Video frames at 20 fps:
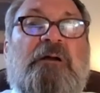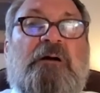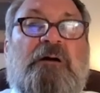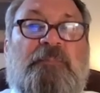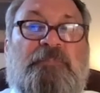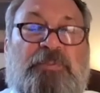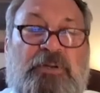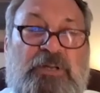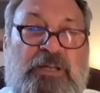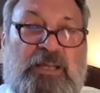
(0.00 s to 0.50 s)

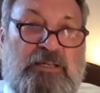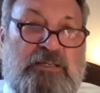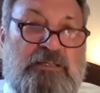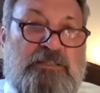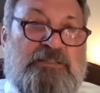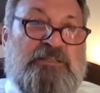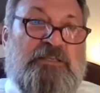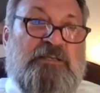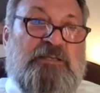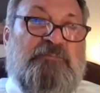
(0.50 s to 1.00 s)

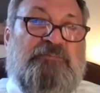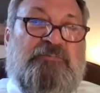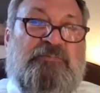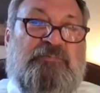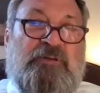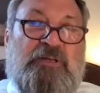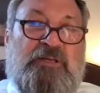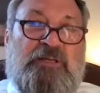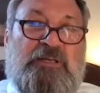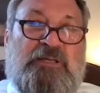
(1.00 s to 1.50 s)
comprehensive
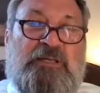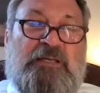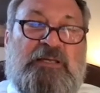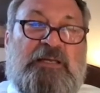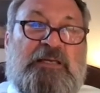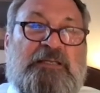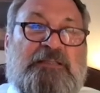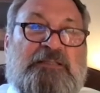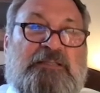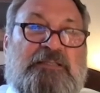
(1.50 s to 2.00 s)

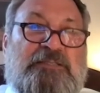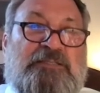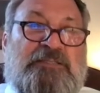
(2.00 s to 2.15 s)
to